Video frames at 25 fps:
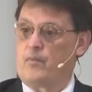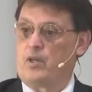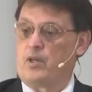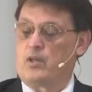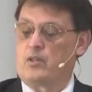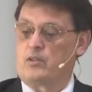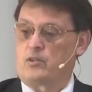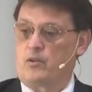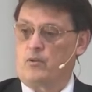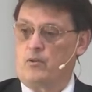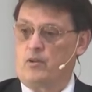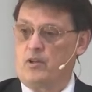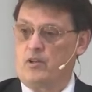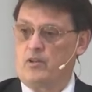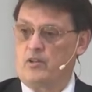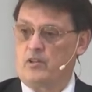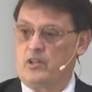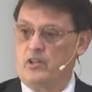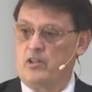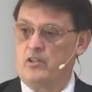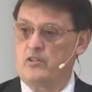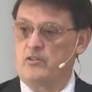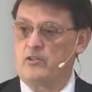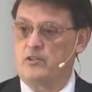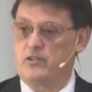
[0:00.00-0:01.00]
So, there
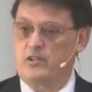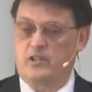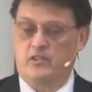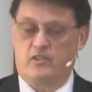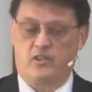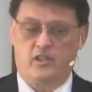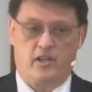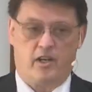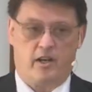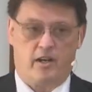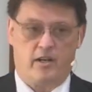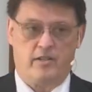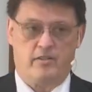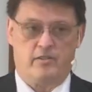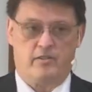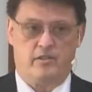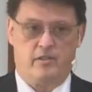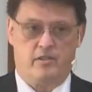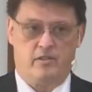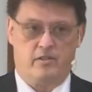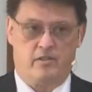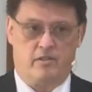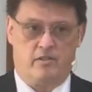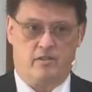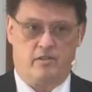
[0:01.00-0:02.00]
again, you get the
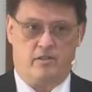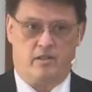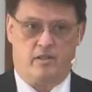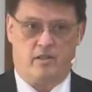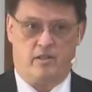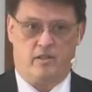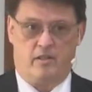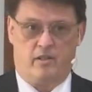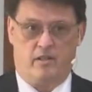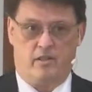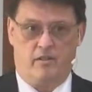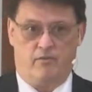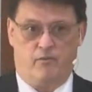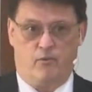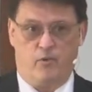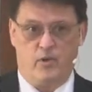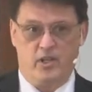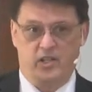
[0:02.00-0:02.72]
idea that if we